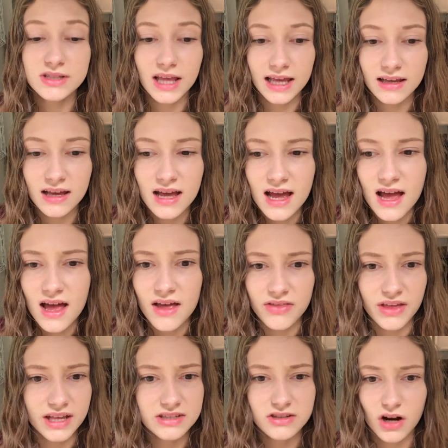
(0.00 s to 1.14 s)
like
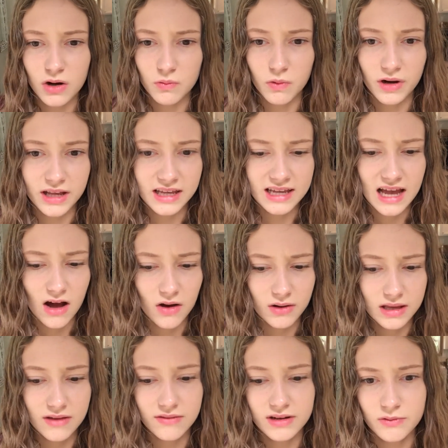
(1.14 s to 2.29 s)
things aren't working out,
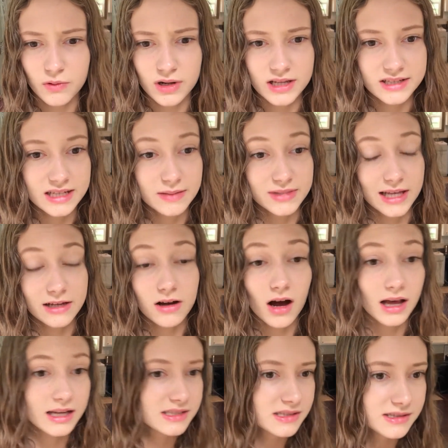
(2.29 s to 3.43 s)
even when it seems like God
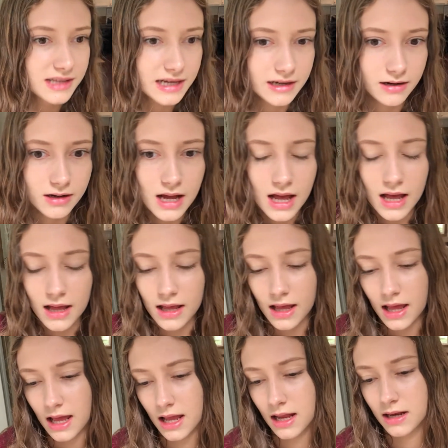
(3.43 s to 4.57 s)
isn't there,
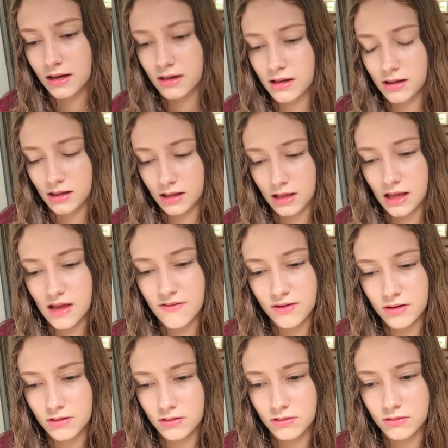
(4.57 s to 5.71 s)
and
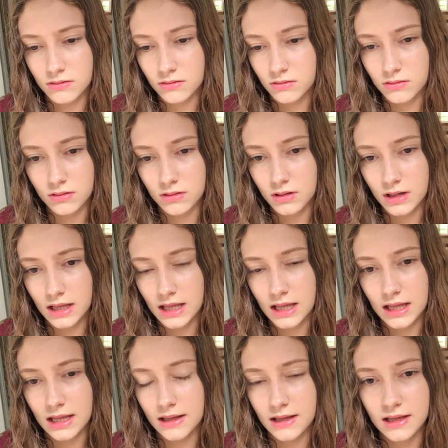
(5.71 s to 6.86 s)
even
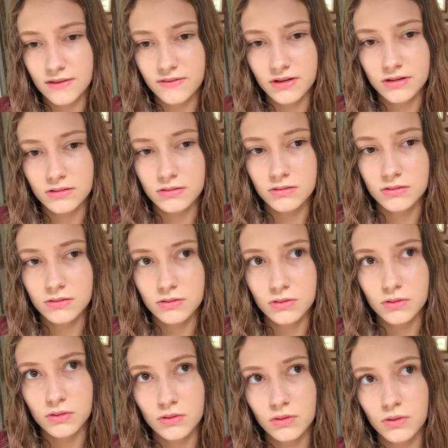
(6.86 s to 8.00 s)
e even
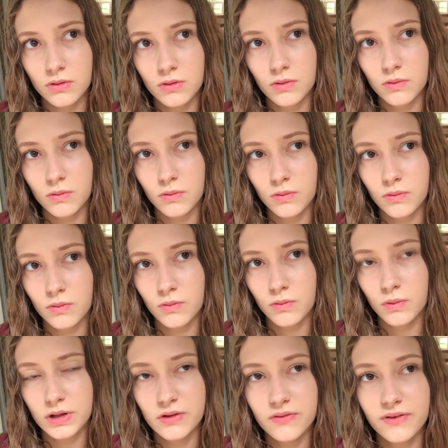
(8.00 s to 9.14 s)

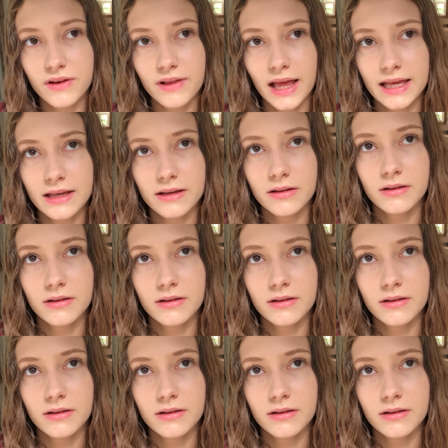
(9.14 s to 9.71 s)
when you feel like